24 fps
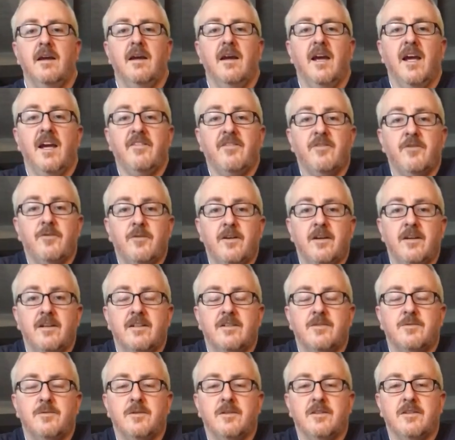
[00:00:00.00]
Hey everyone,
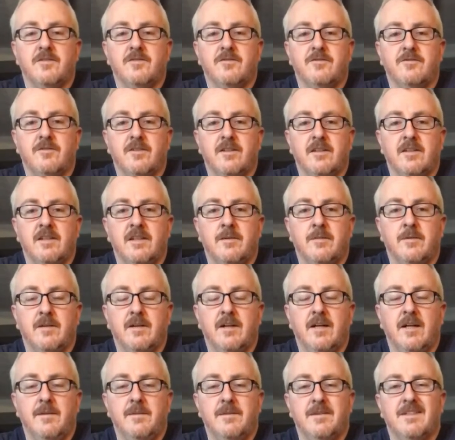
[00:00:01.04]
it's Willis from Friendly Neighbor
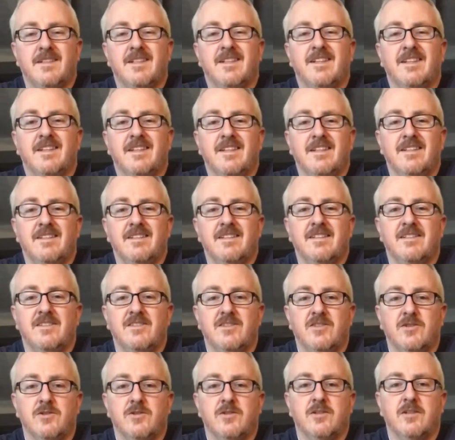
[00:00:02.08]
Comics, and this
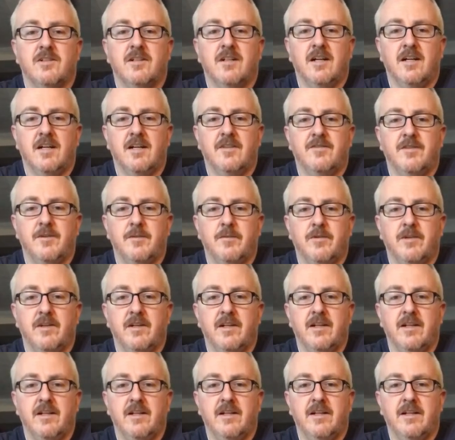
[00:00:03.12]
is your coffee
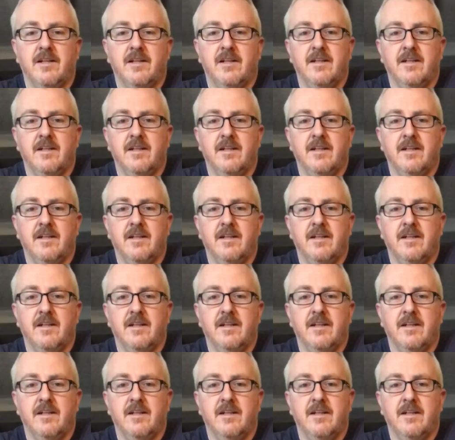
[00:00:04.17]
break.